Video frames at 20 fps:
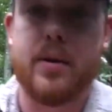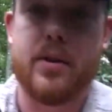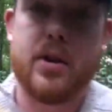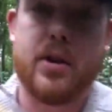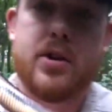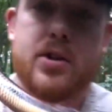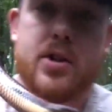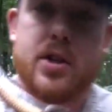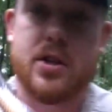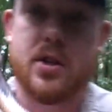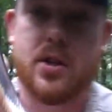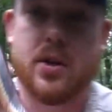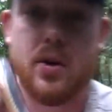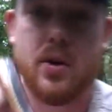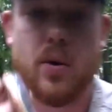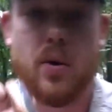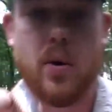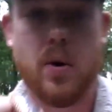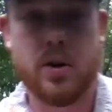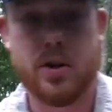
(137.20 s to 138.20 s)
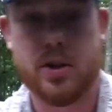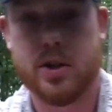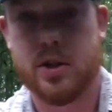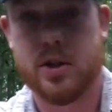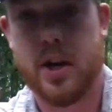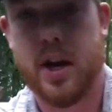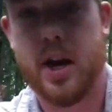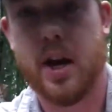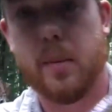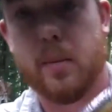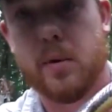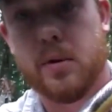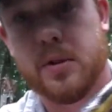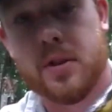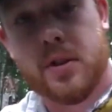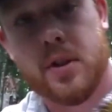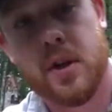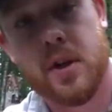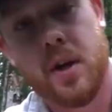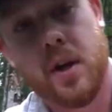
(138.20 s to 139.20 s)
They're just gorgeous
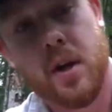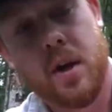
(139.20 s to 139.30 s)
animals,